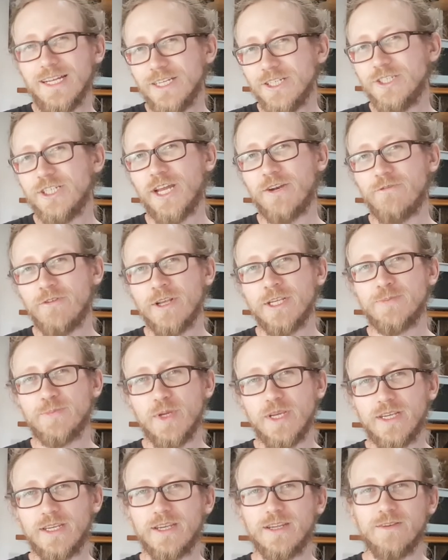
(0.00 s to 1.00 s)
generally
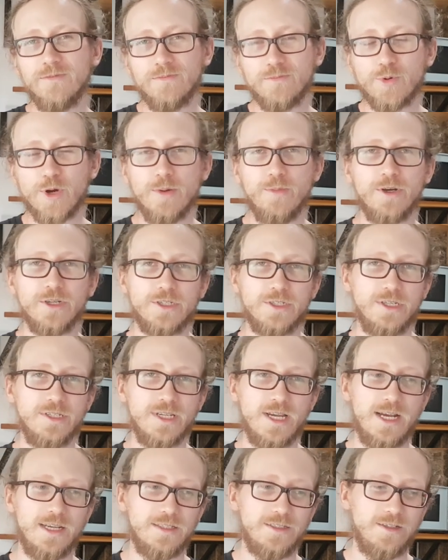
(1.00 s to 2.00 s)
speaking, pretty much a
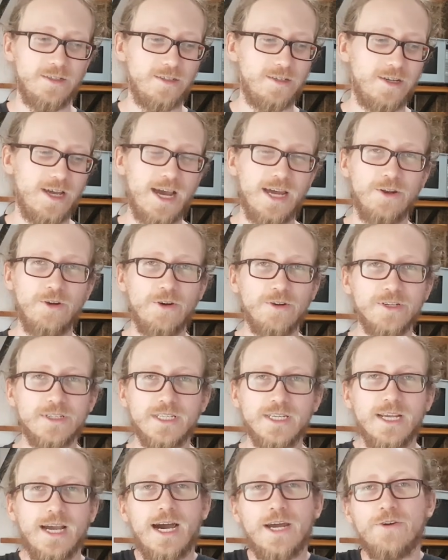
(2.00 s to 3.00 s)
disaster. And
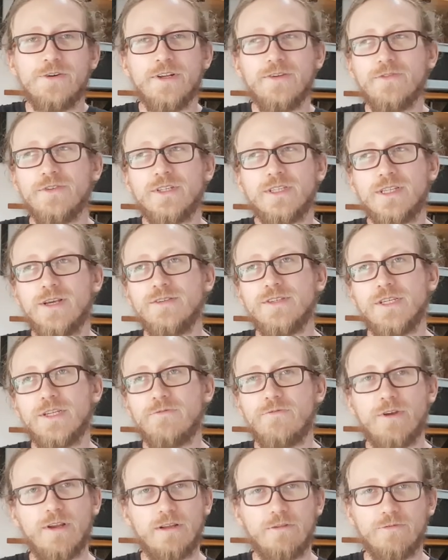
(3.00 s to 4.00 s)
honestly, I don't even think there was any
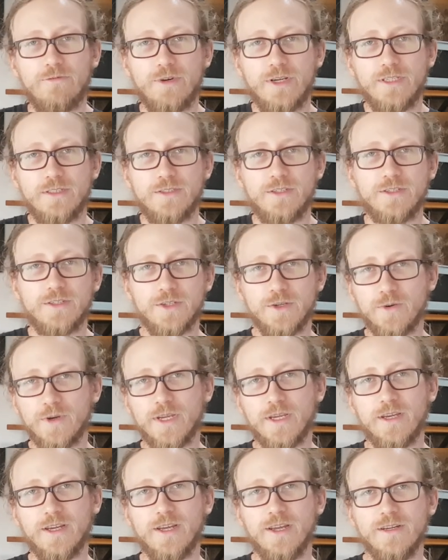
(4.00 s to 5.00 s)
real reason to do
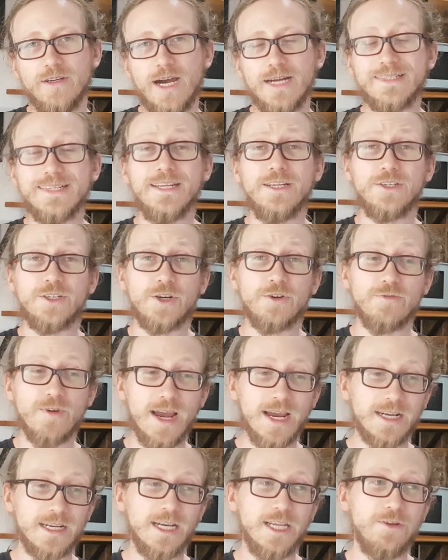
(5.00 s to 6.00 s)
it. I did it
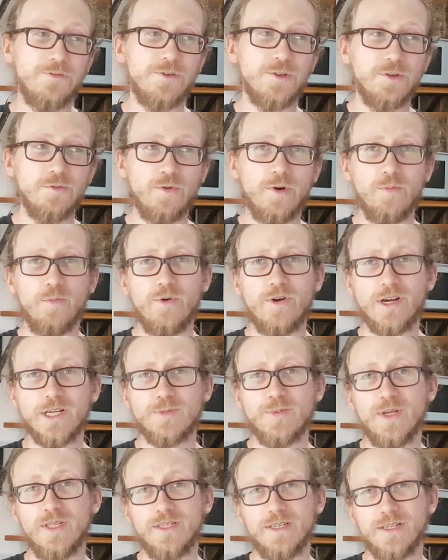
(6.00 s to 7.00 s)
correctly for the one where I
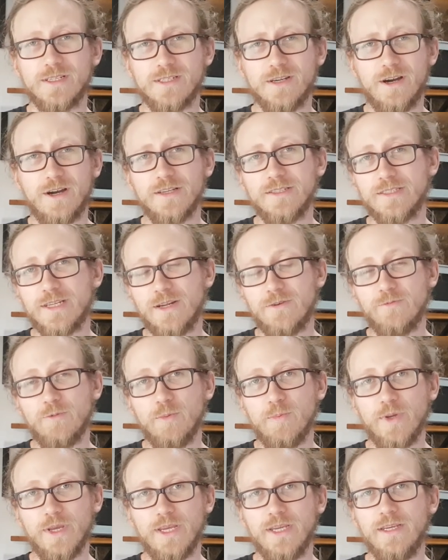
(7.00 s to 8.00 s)
expect the guitar stand
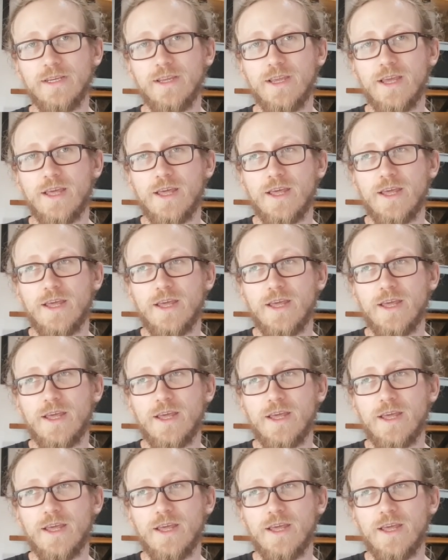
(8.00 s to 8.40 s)
will be,